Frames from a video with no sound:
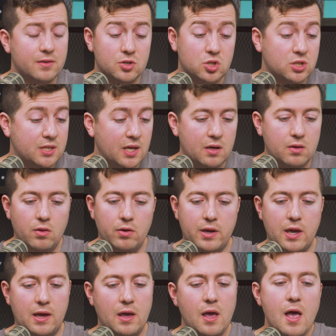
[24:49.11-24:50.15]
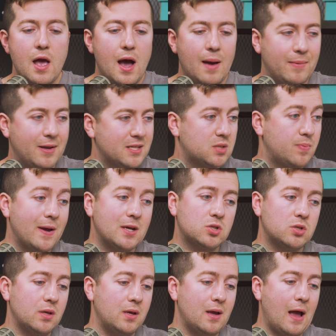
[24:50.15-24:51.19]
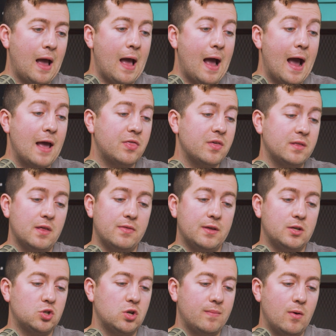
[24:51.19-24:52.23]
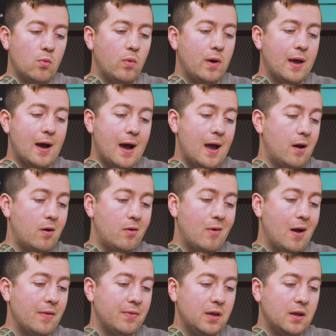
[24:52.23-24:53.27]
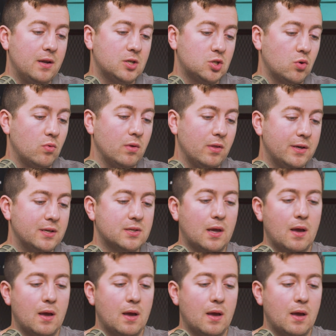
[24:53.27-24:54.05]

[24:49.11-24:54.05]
They're sick looking. I mean, especially I think that they should have been way higher around the initial release.